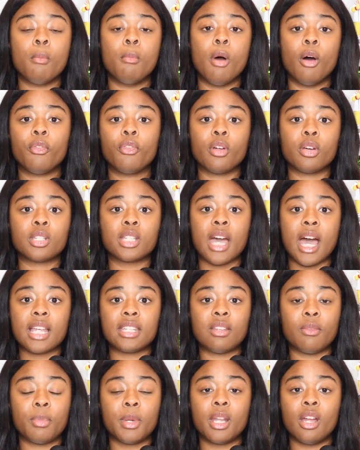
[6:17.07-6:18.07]
Both of those
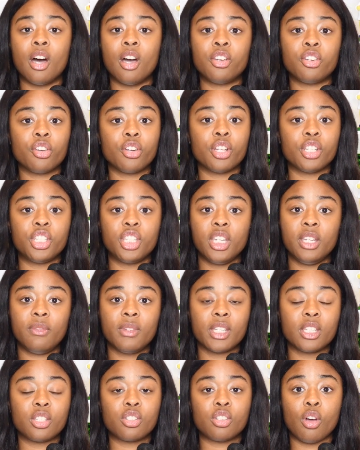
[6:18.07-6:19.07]
guys have been
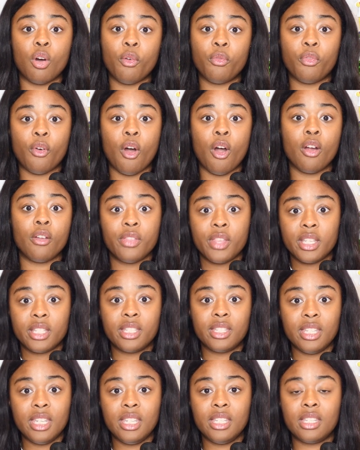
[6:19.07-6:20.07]
underachieving so far
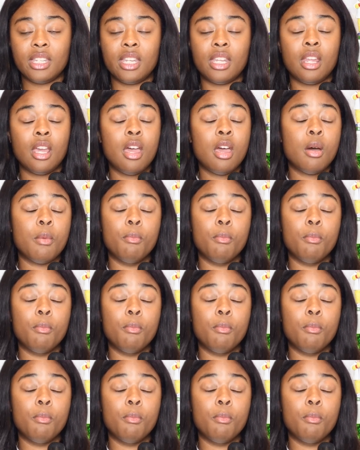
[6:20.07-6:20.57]
this season.